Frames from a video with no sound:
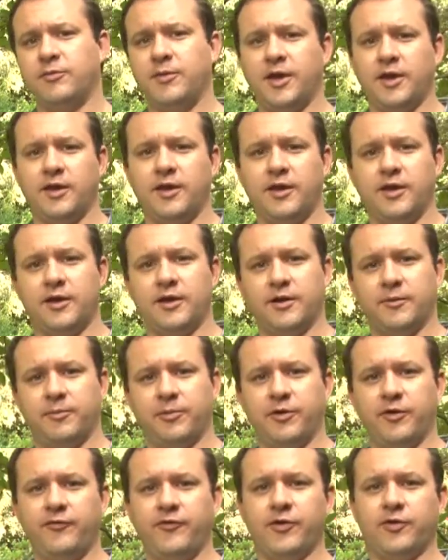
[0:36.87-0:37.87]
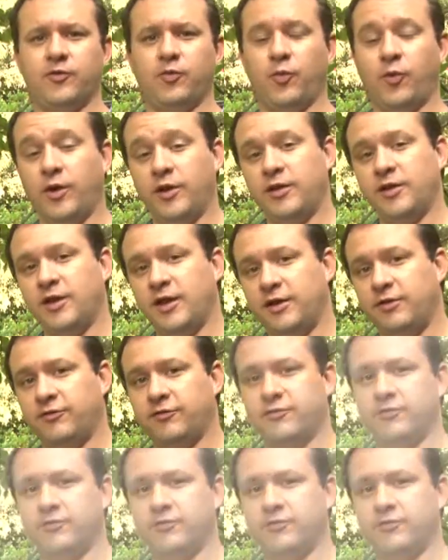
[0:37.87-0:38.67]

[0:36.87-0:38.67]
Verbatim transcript: making it a perfect one-lens